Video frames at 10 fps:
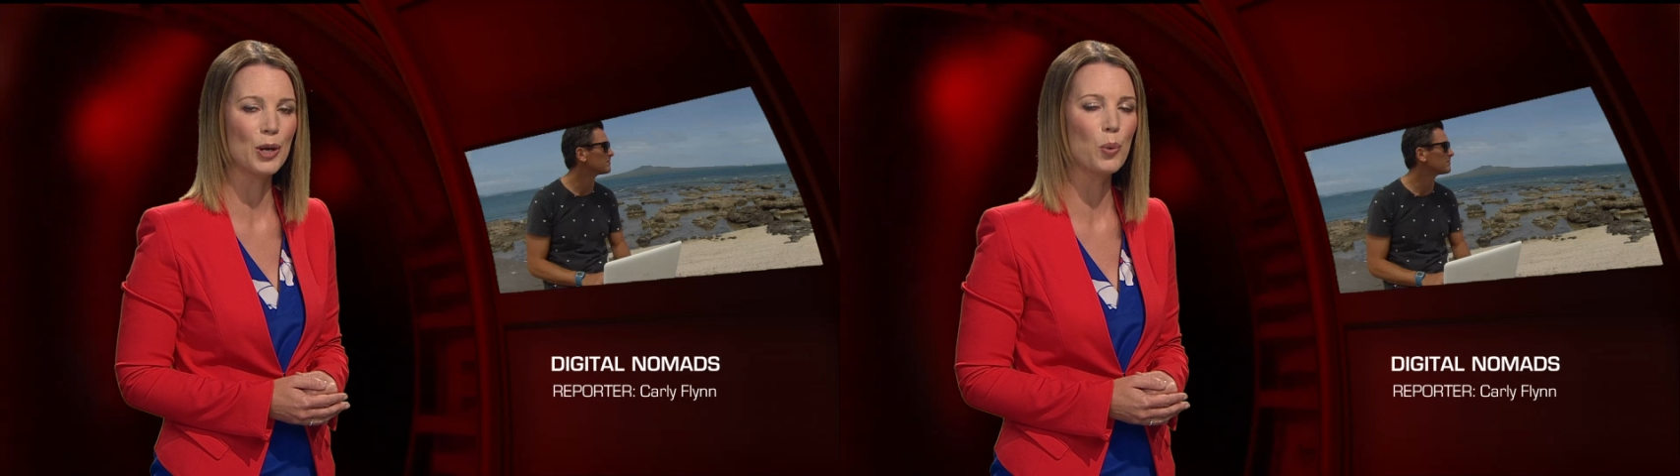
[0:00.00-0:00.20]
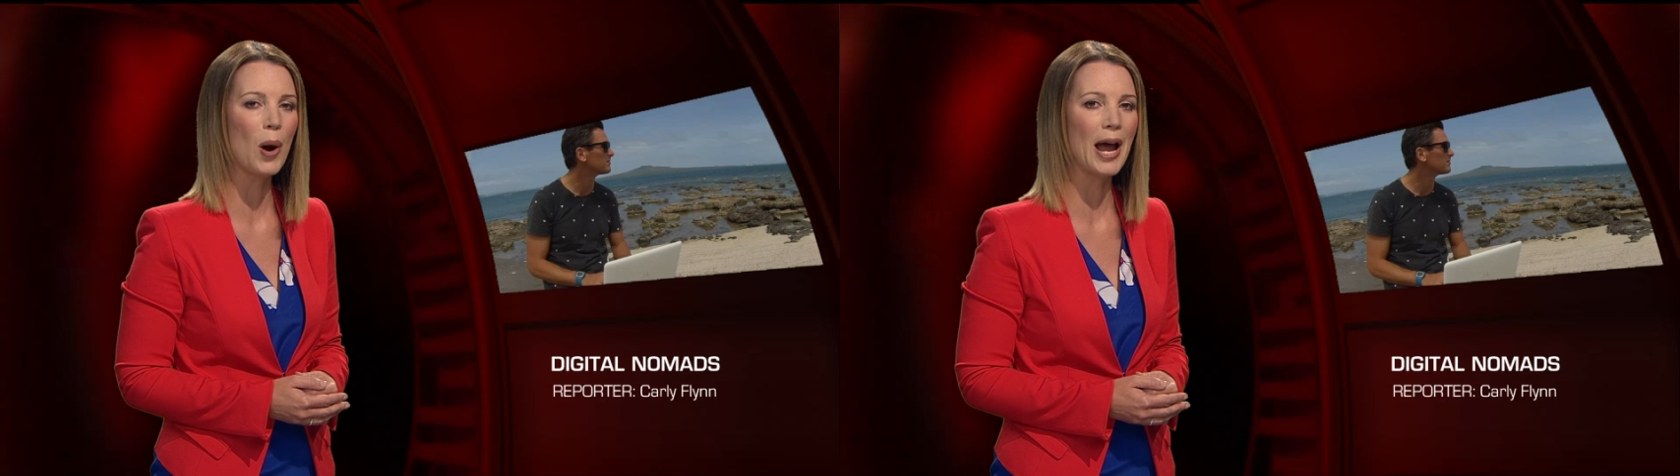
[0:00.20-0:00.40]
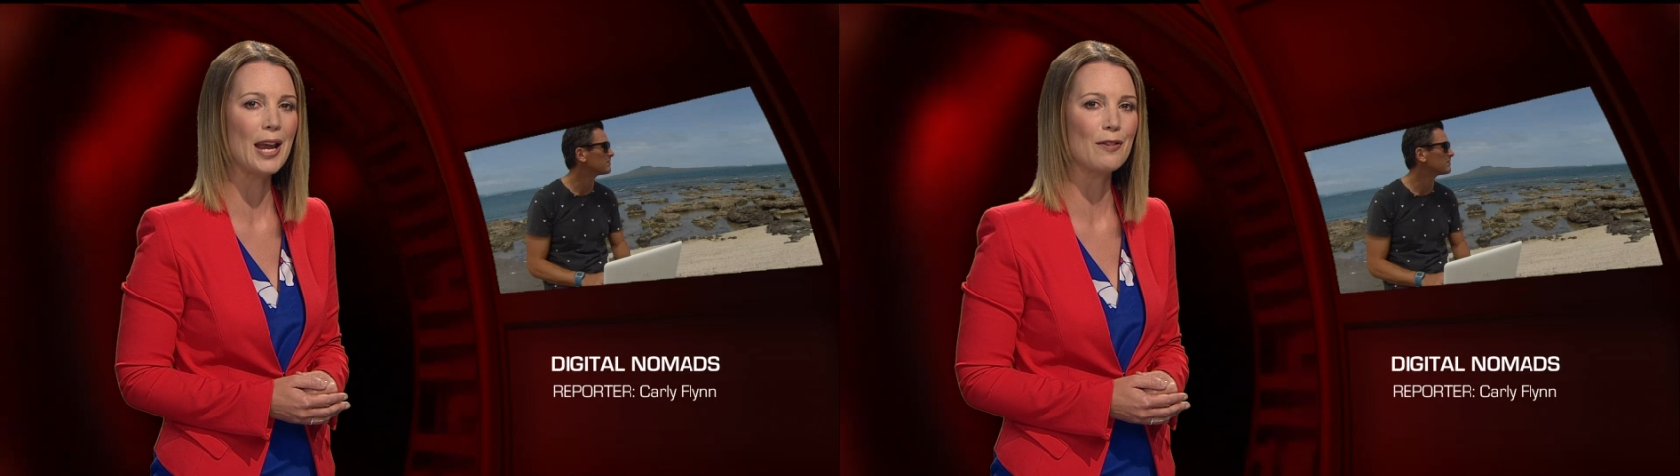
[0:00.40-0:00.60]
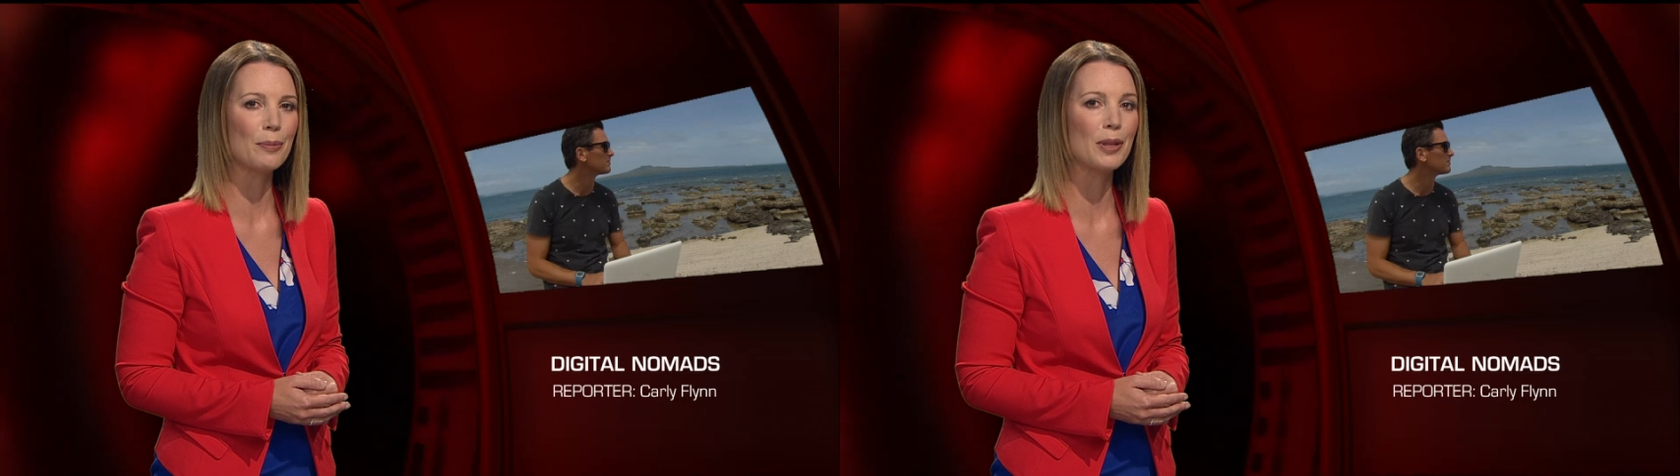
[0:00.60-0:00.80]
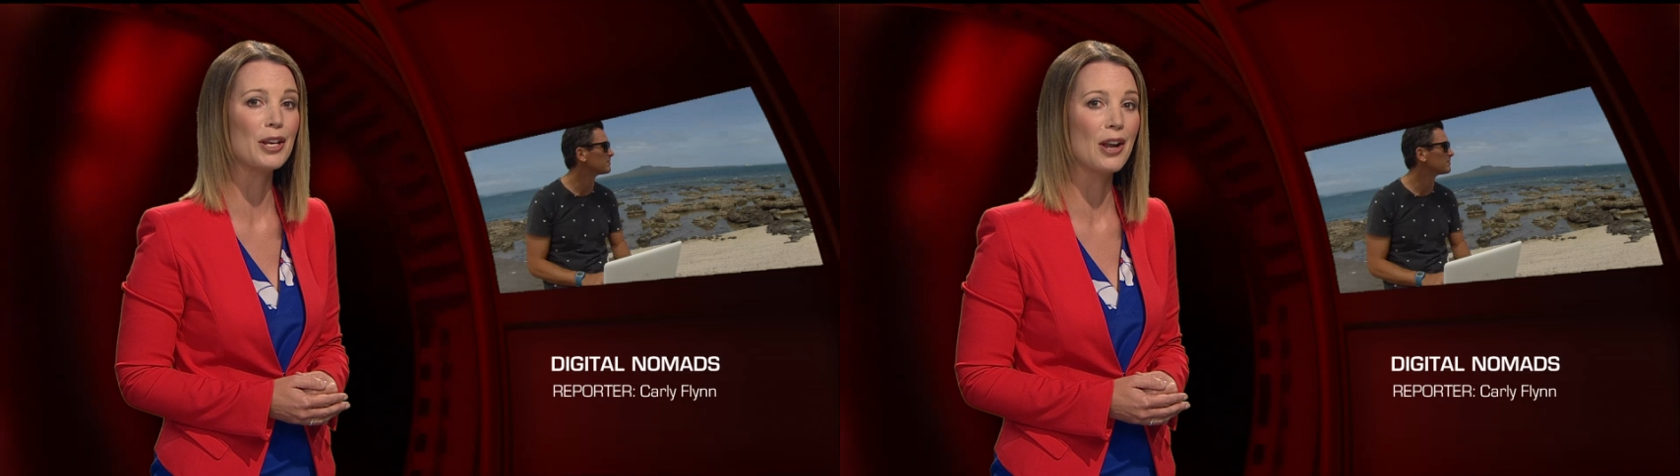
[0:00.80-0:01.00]
away
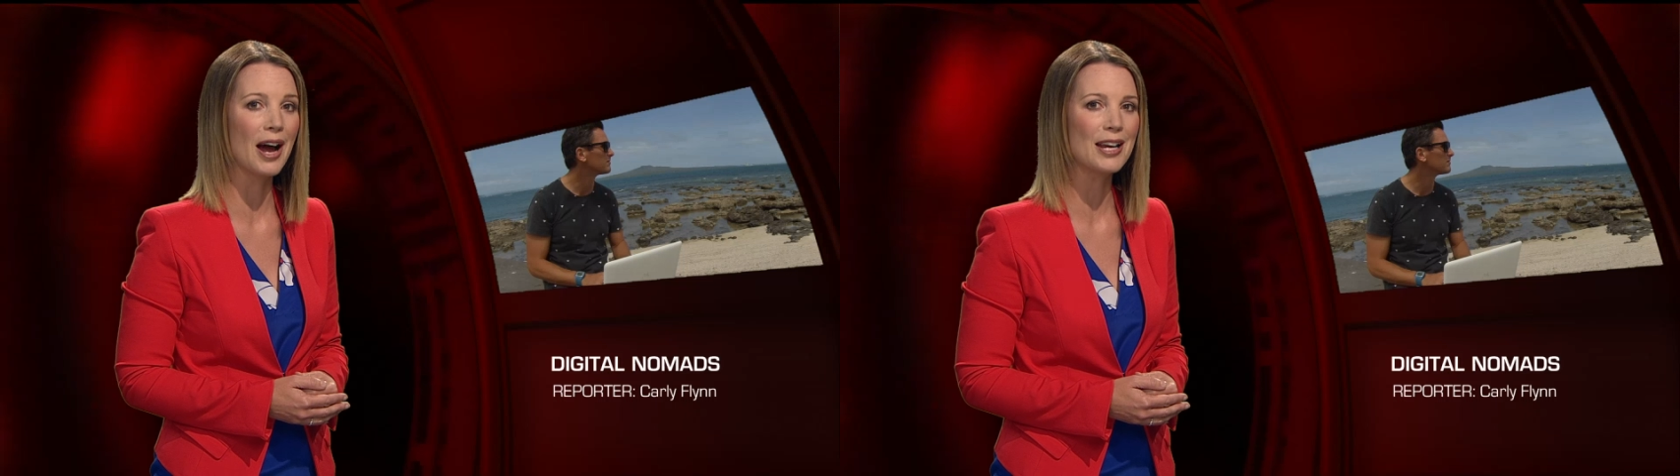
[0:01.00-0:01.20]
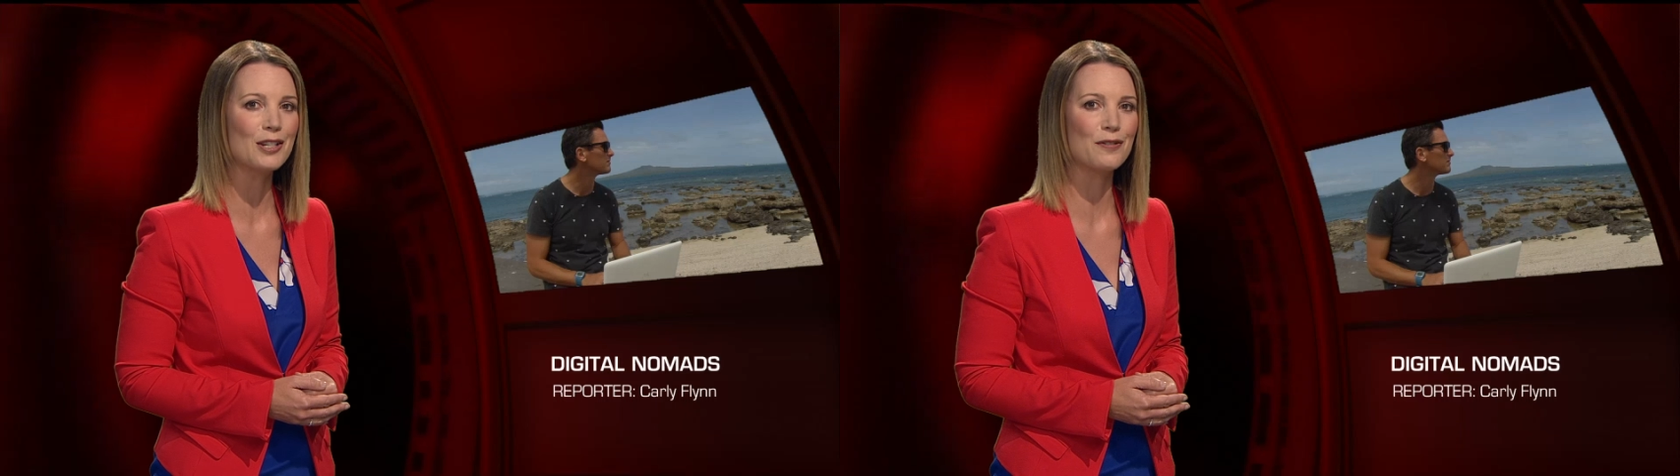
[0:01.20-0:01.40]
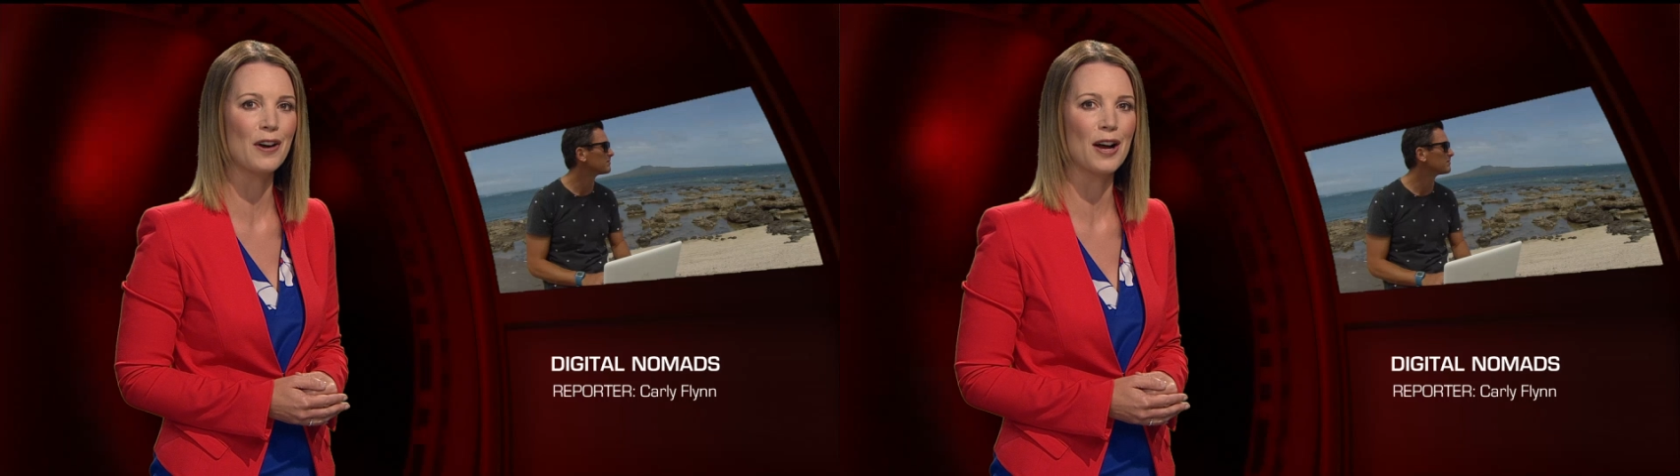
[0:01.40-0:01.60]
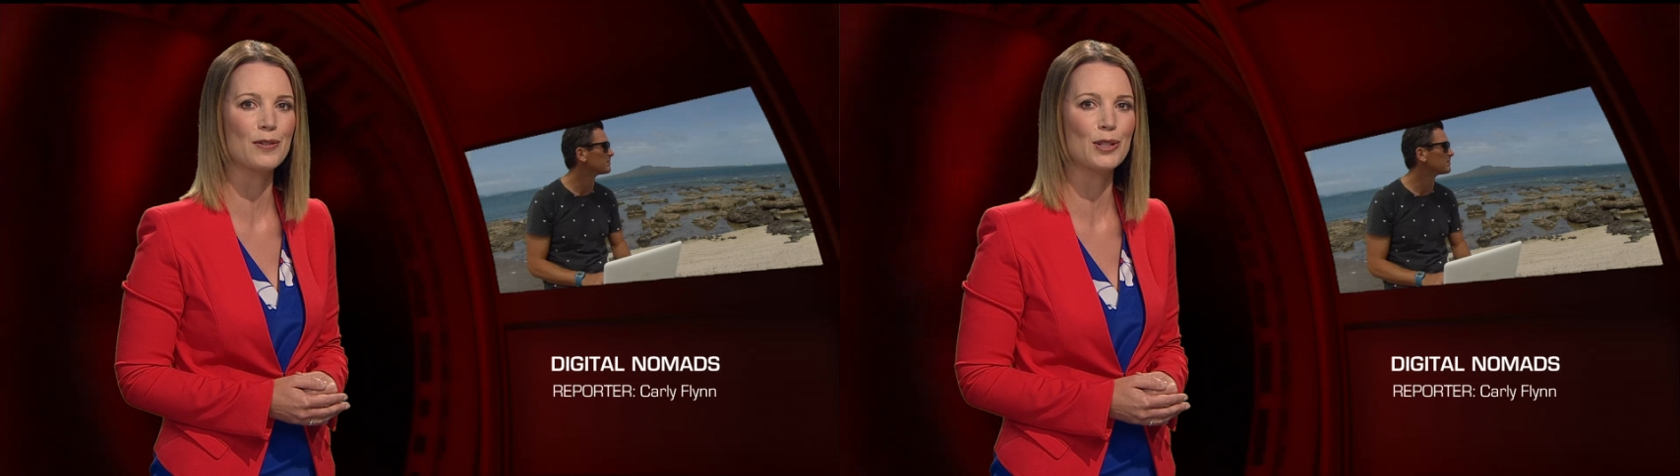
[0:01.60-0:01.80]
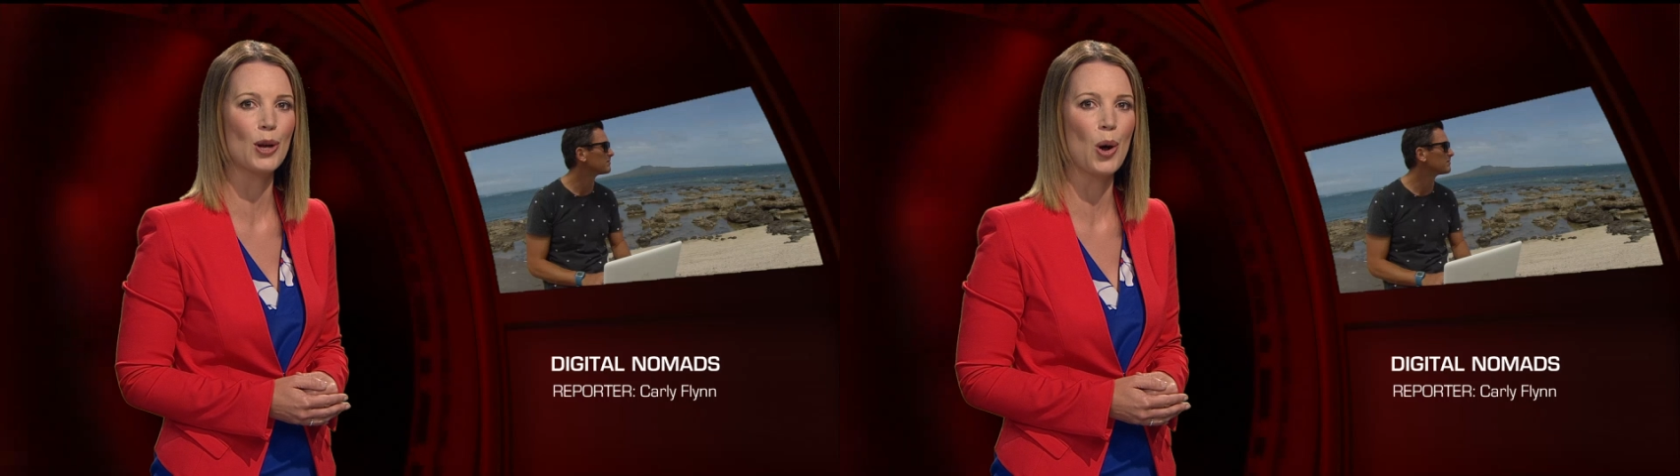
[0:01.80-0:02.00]
from the 9-to-5
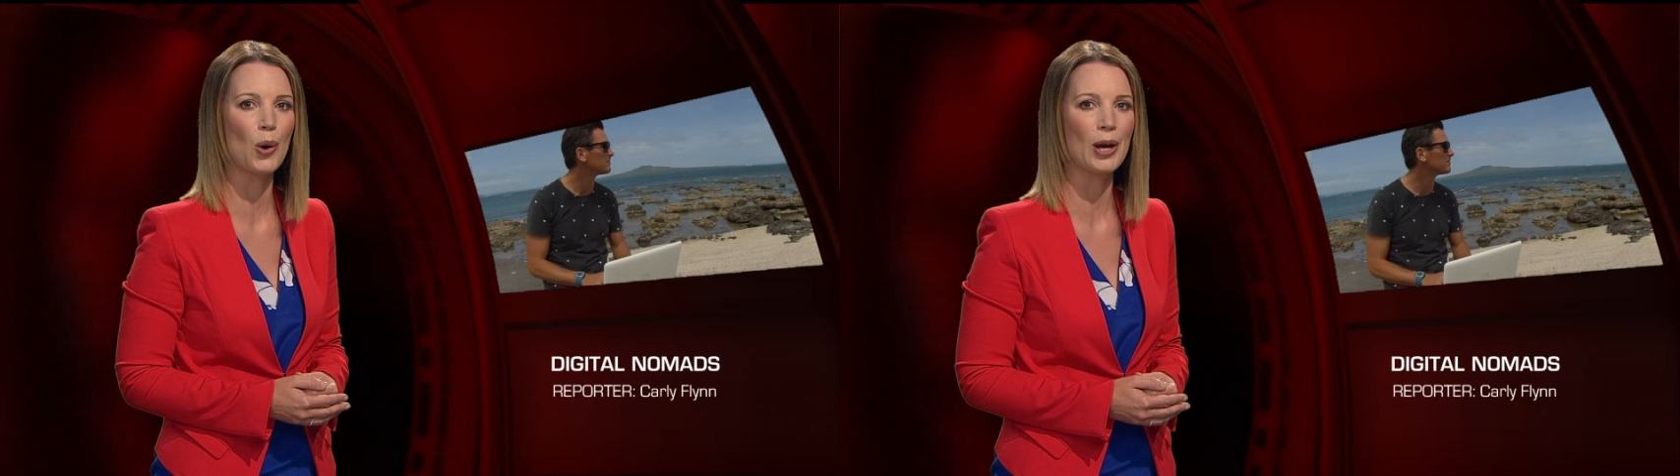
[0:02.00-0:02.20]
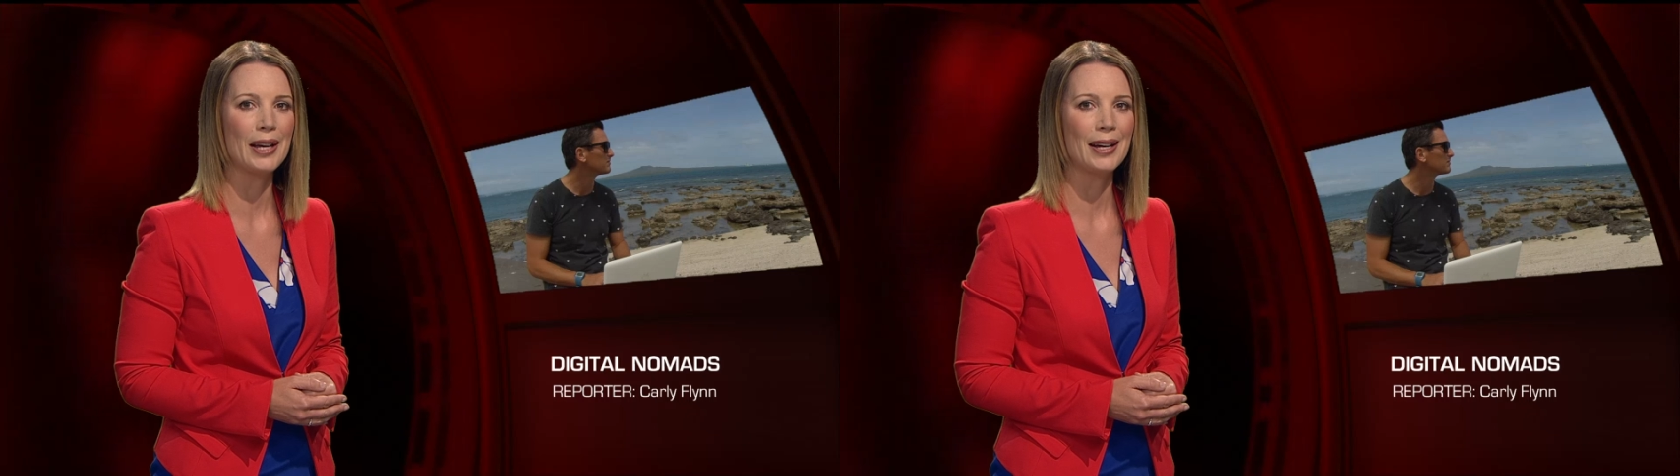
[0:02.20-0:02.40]
slog,